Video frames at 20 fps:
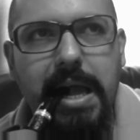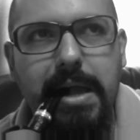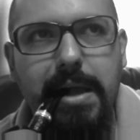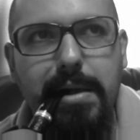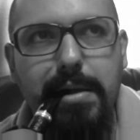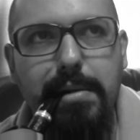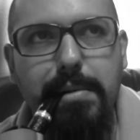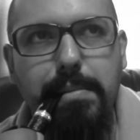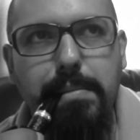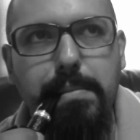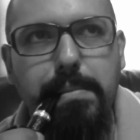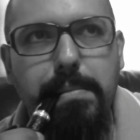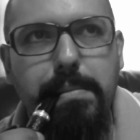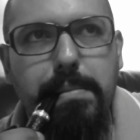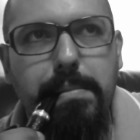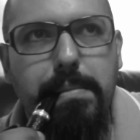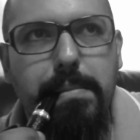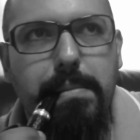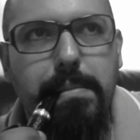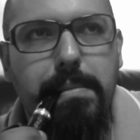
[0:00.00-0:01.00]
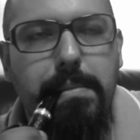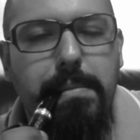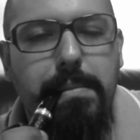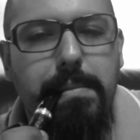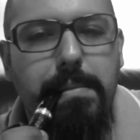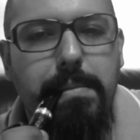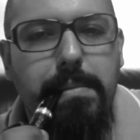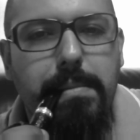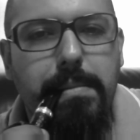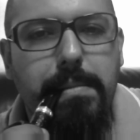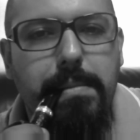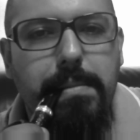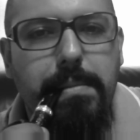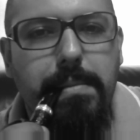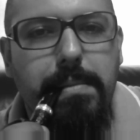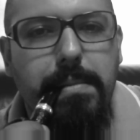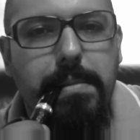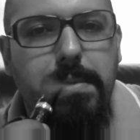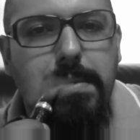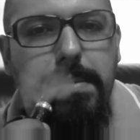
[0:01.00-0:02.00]

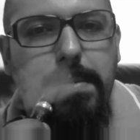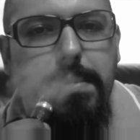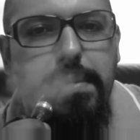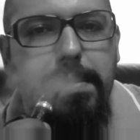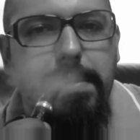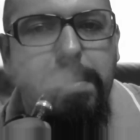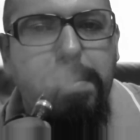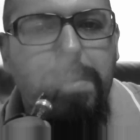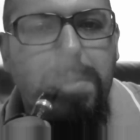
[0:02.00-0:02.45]
[no speech]